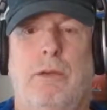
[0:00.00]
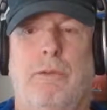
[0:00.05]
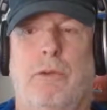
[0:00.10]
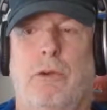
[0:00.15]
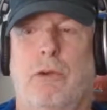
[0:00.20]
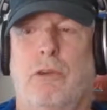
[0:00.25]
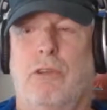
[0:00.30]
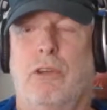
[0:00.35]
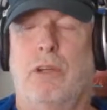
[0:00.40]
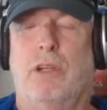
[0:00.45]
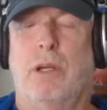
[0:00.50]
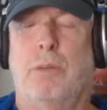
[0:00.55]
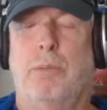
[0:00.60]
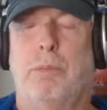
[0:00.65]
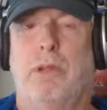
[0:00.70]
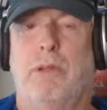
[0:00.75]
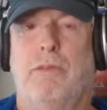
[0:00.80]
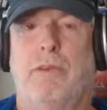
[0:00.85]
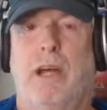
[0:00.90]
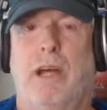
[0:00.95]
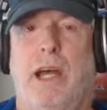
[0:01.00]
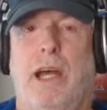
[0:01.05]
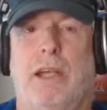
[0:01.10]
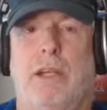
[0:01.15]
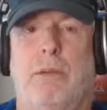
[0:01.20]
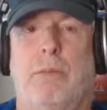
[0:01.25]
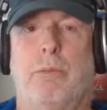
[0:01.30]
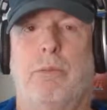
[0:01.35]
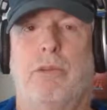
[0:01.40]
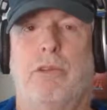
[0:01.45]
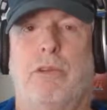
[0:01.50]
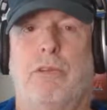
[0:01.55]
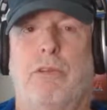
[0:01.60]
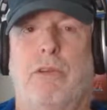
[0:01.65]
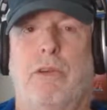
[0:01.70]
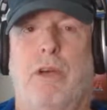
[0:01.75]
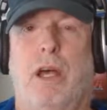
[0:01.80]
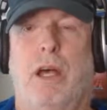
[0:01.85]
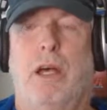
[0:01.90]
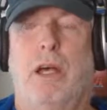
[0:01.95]
First, a couple of items
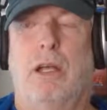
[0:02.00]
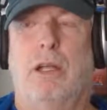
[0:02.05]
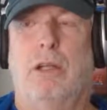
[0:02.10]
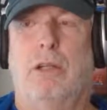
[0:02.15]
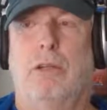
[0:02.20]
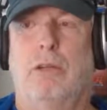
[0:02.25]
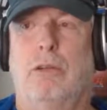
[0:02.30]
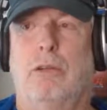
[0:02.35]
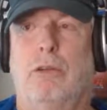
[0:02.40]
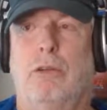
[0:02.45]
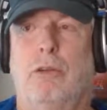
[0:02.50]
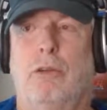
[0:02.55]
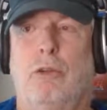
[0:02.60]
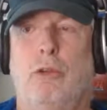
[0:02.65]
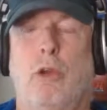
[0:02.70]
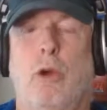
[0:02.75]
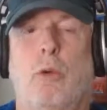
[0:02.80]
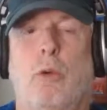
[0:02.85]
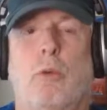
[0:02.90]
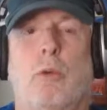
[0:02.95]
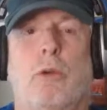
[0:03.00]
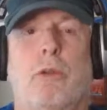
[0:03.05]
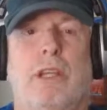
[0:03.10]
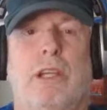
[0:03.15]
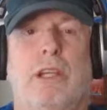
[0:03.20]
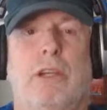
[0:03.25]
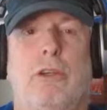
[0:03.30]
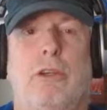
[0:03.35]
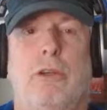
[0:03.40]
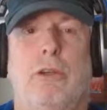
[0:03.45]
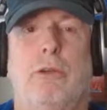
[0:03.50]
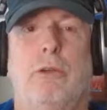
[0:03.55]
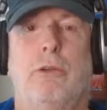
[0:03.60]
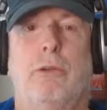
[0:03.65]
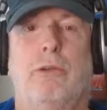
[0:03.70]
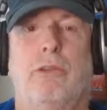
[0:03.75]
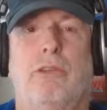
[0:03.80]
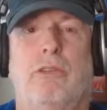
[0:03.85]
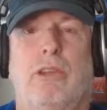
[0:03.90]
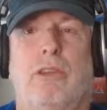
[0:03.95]
of uh, noteworthy
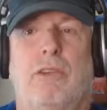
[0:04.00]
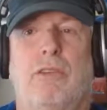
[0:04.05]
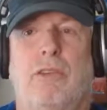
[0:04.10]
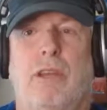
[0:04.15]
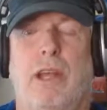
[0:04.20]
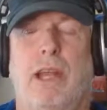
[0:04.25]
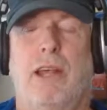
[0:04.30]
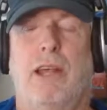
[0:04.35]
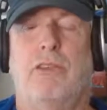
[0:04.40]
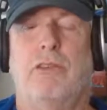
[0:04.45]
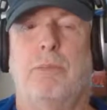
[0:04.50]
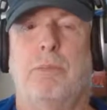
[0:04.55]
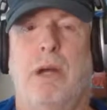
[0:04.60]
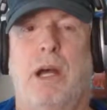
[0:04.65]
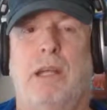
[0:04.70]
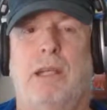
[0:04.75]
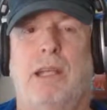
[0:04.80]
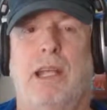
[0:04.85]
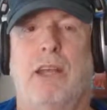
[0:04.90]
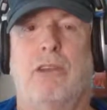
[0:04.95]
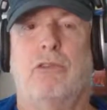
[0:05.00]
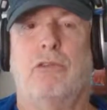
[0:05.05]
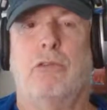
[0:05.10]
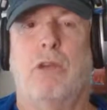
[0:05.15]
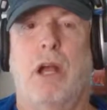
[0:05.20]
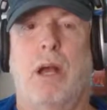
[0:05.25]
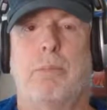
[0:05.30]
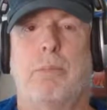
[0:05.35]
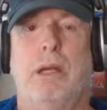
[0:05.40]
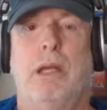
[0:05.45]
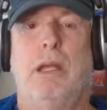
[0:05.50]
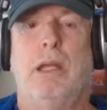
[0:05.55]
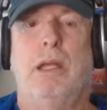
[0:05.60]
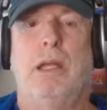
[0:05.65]
news since the last podcast drop.